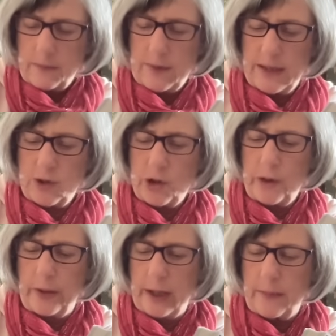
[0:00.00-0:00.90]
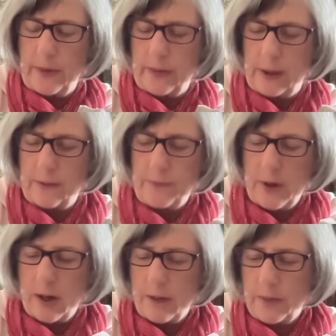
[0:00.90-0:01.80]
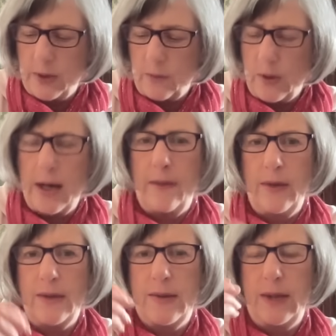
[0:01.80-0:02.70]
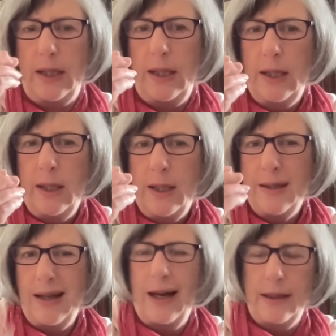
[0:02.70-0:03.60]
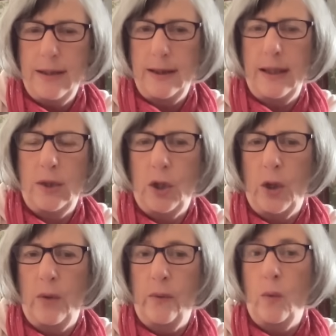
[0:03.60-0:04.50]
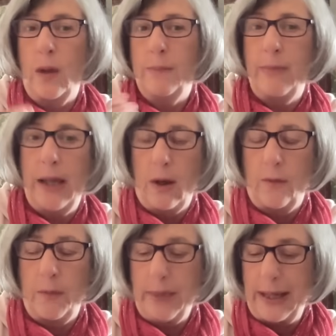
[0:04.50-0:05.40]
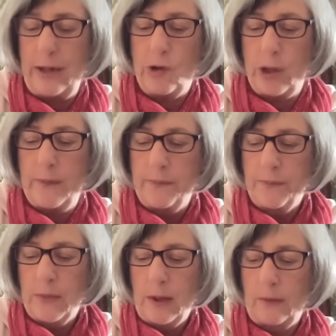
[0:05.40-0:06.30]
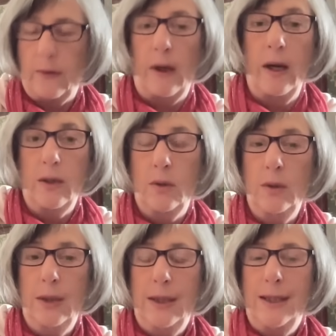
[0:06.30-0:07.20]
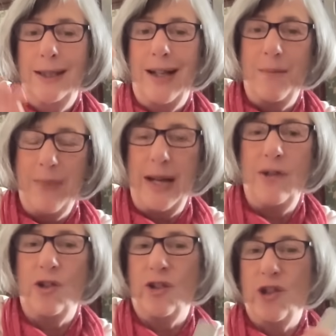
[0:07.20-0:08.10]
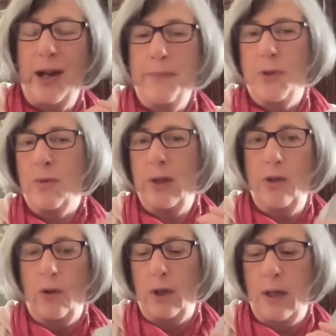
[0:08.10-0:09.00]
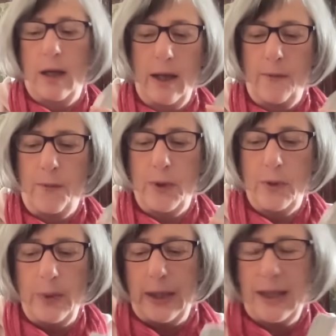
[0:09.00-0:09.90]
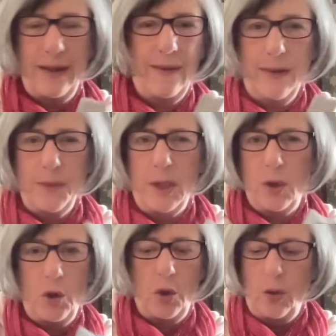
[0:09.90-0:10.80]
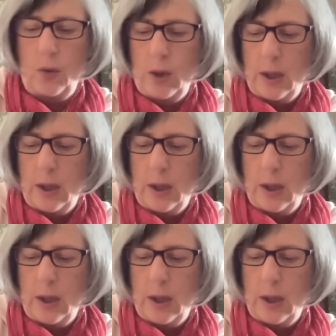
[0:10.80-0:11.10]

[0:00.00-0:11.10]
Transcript: That's showing up in the environment around. That's the it's hard to let go of one of a major cycle, a major chapter in your life when you begin something new.